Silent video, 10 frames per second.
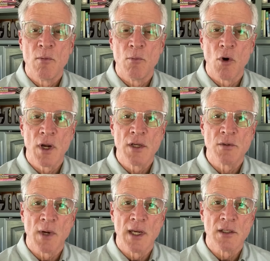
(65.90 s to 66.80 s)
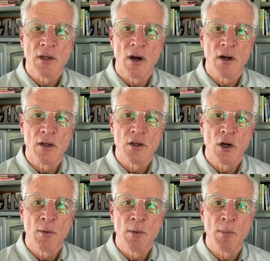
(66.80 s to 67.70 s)
Mortgage rates are
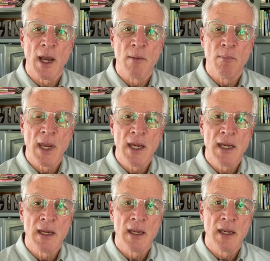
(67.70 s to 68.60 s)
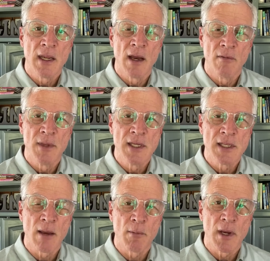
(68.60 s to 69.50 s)
determined by many of these
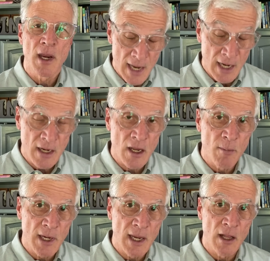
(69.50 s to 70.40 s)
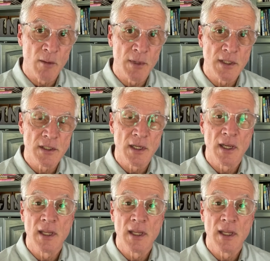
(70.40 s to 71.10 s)
economic elements: